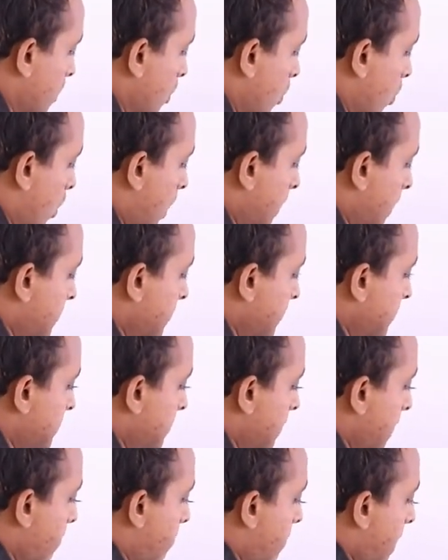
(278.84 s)
What is
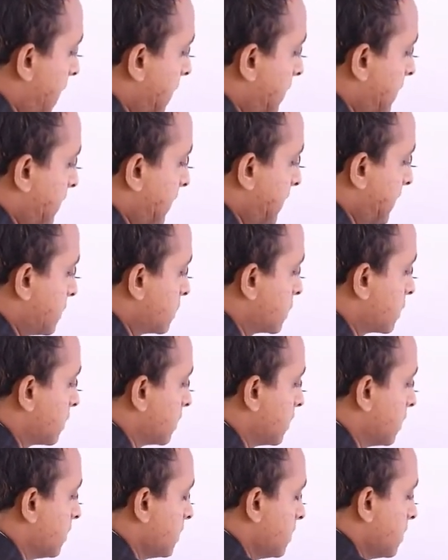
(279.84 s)
bank rate?
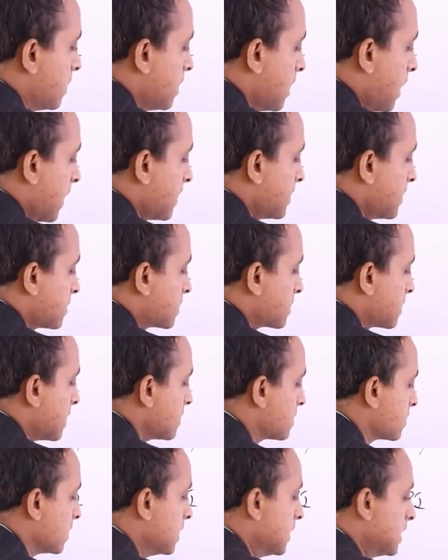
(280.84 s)

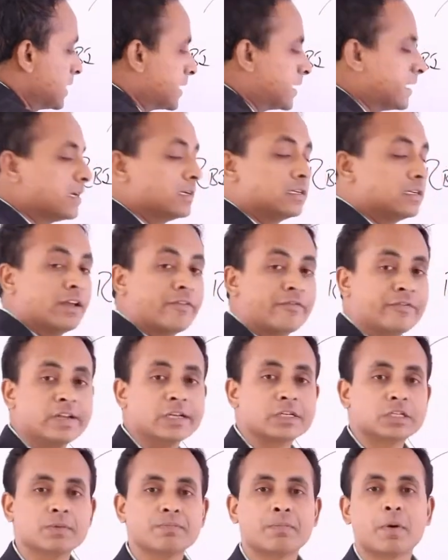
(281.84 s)
Understand? Here
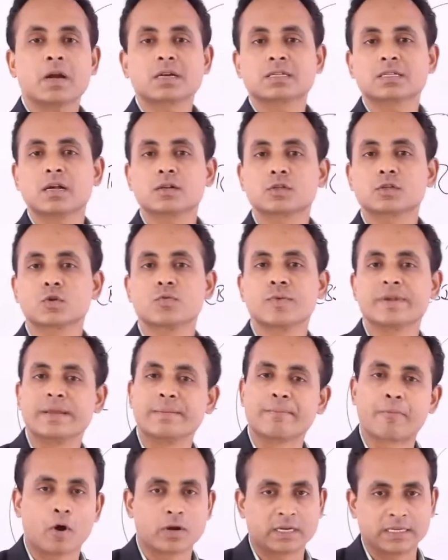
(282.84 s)
definition parts are also very
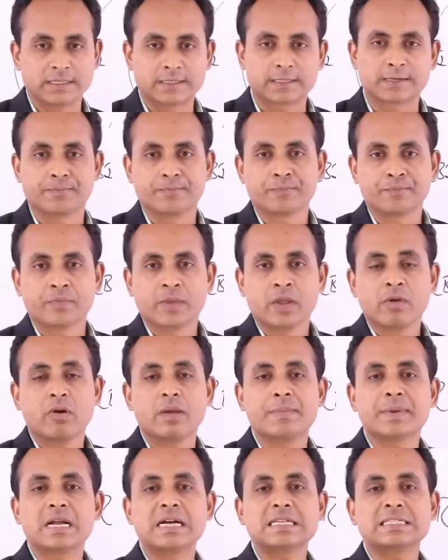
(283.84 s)
important. Why?
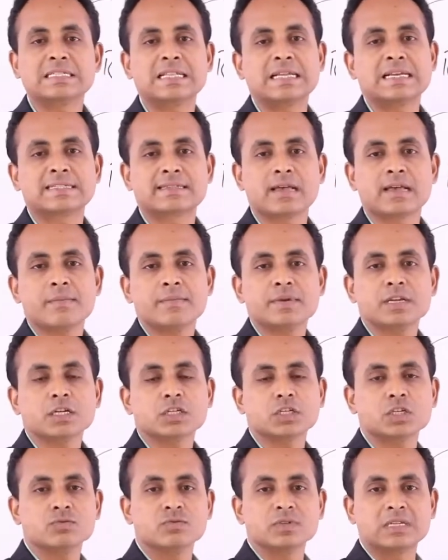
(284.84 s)
Because in the
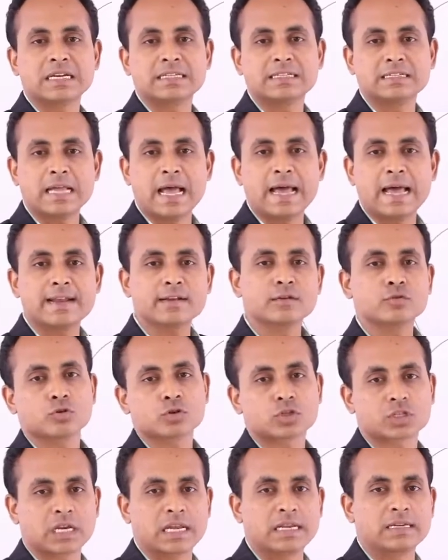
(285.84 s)
examination you will get the direct
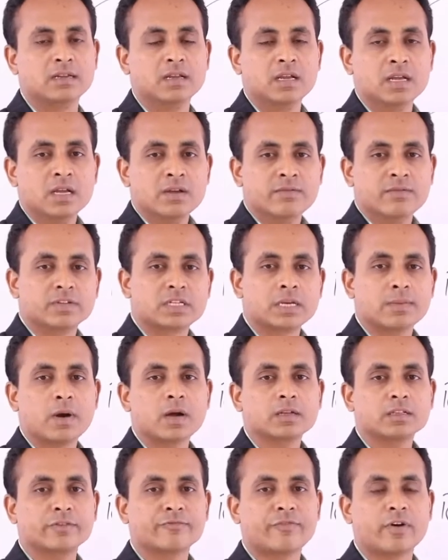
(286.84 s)
question, which
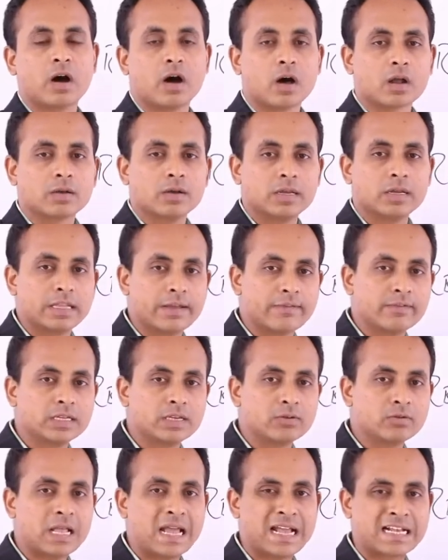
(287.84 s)
among the, or they will
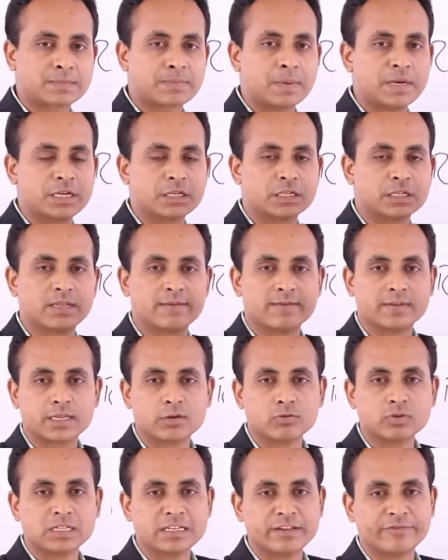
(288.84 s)
give the explanation, they will
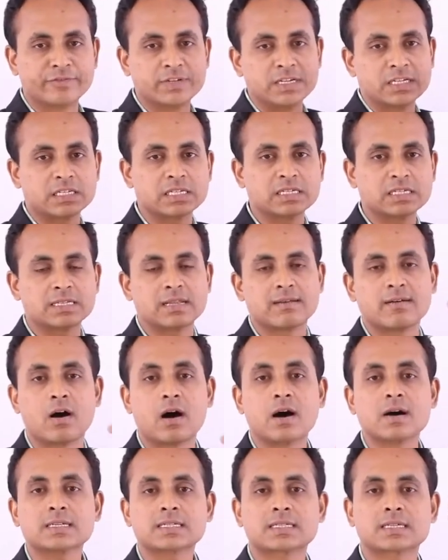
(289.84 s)
give the definition, they
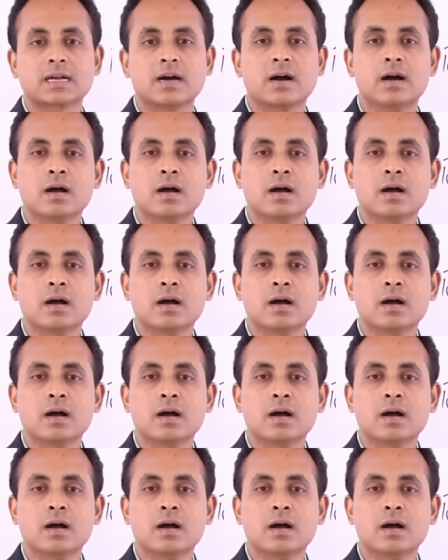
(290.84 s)
ask